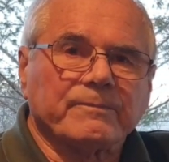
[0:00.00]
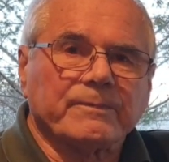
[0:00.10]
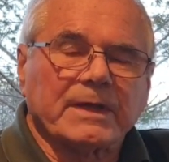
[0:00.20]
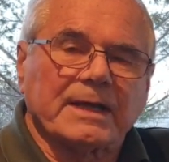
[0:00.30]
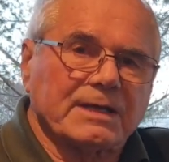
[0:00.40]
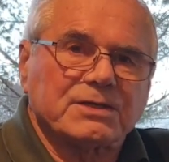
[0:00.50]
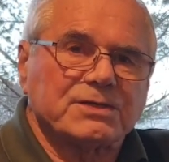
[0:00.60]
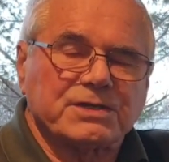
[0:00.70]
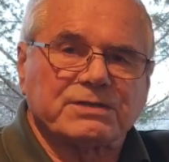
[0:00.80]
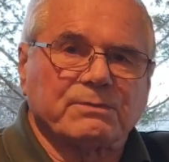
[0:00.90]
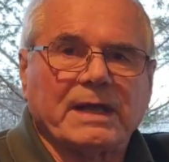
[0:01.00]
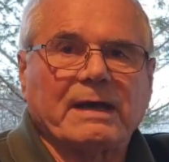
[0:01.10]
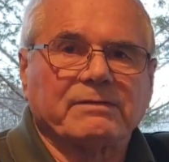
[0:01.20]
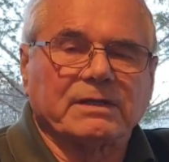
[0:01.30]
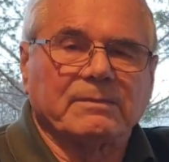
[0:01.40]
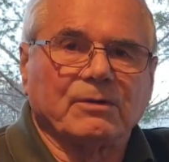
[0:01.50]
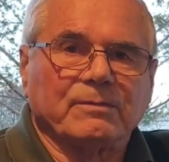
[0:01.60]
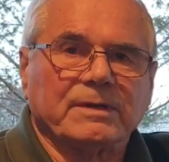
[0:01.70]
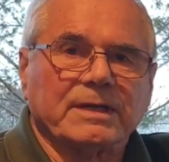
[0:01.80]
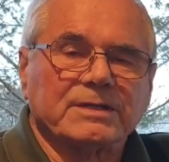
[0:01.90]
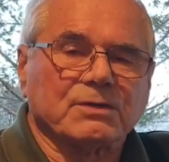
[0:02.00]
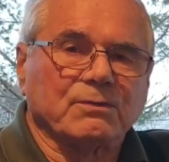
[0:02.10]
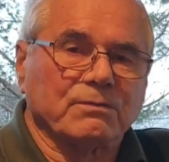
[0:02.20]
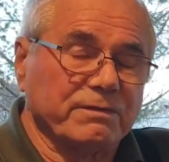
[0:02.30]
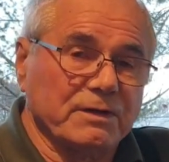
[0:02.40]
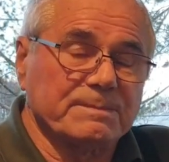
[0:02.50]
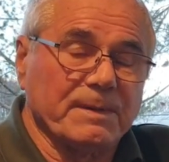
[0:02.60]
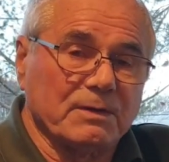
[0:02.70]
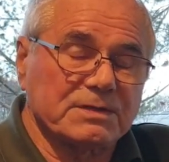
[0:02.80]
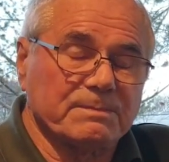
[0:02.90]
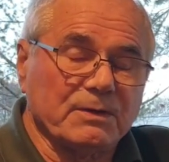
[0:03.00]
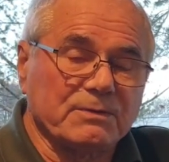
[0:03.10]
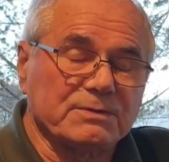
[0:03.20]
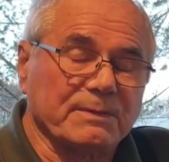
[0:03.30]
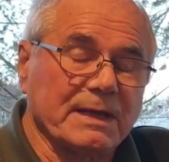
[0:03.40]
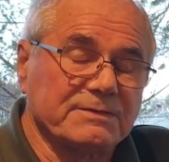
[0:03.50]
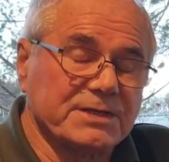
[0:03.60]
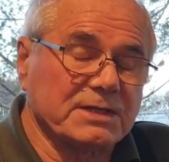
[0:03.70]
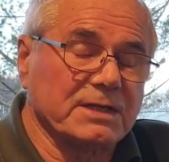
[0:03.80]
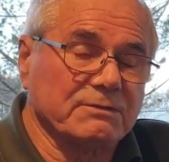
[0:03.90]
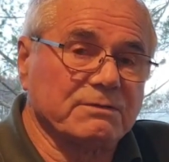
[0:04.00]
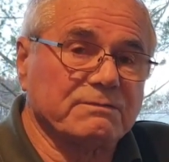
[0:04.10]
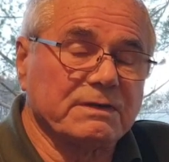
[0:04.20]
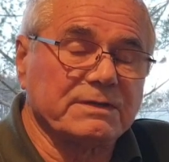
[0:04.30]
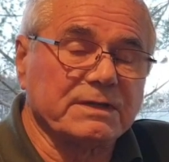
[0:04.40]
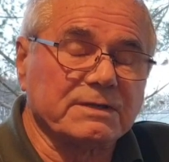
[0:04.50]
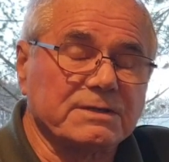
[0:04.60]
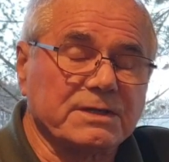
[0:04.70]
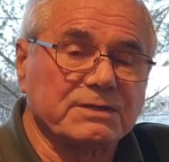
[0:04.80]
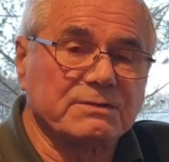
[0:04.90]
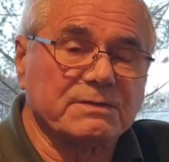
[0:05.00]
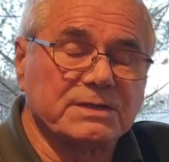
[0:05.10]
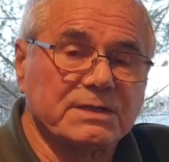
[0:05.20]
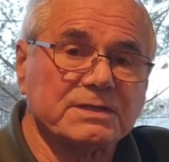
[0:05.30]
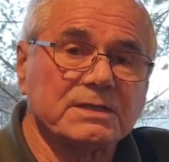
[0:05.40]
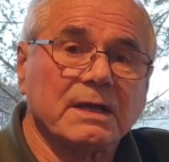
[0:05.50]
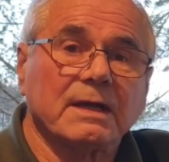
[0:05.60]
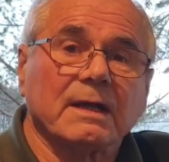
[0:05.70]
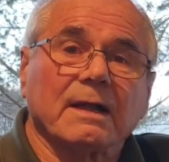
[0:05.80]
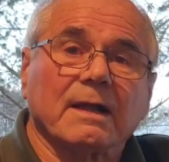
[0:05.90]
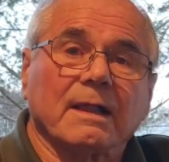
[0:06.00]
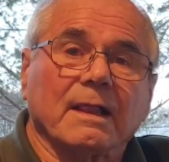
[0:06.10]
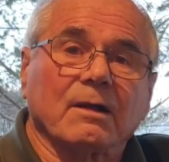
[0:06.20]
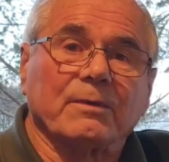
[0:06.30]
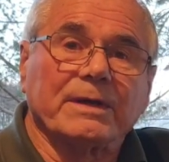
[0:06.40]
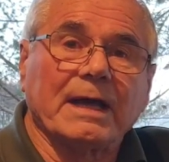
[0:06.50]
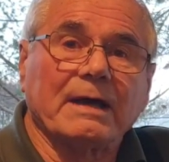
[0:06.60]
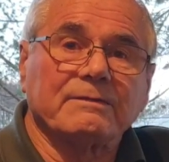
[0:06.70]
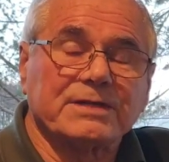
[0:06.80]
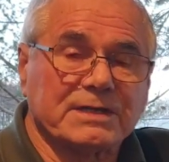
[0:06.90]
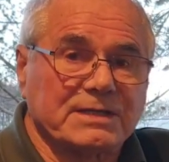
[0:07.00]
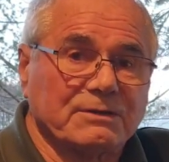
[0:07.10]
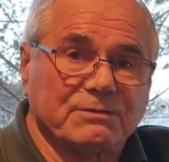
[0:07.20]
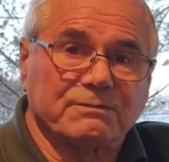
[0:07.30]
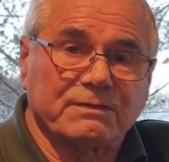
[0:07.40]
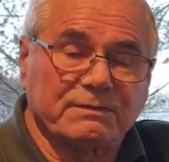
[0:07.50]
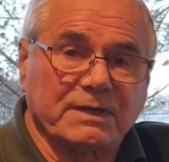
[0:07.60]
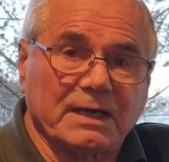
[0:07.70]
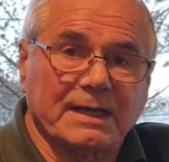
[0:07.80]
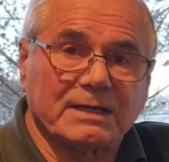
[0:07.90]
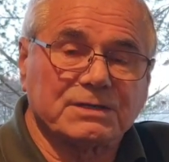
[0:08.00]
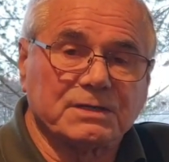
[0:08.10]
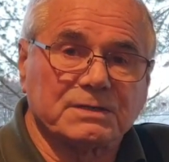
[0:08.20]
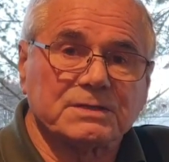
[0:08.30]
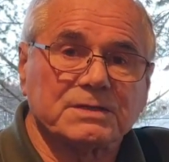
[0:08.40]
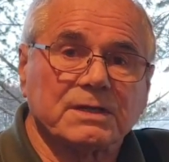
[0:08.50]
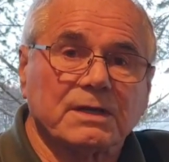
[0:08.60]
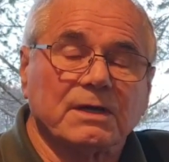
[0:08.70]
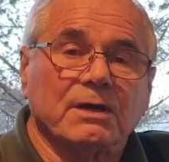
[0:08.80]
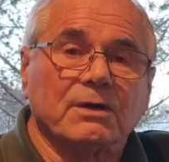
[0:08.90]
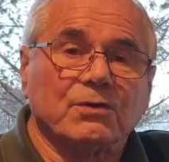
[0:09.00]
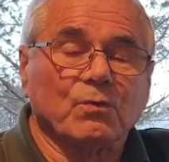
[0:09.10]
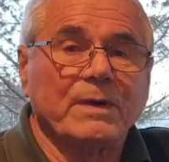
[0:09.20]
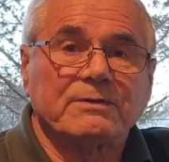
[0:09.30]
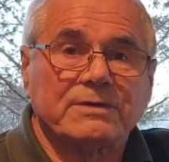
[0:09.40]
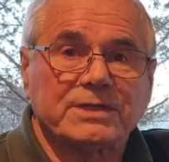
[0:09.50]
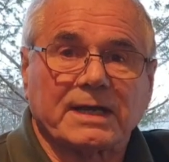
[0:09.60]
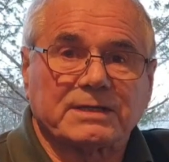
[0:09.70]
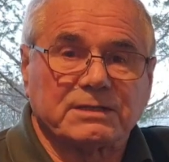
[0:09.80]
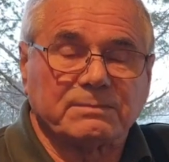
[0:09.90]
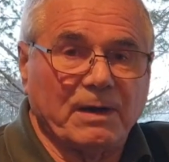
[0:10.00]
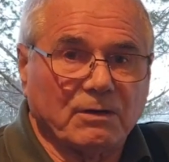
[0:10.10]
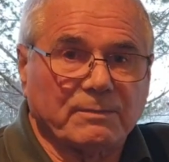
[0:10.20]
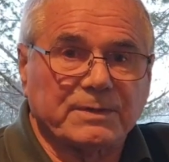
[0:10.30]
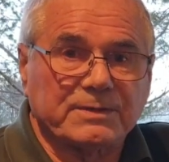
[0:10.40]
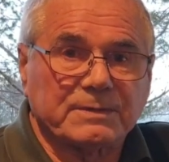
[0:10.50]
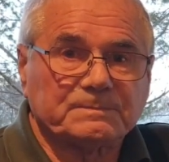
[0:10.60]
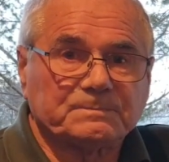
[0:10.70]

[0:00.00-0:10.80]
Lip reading: the election system we have at the moment is called first past the post. We have 650 constituencies. We have 650 elections. The winner is elected to Parliament.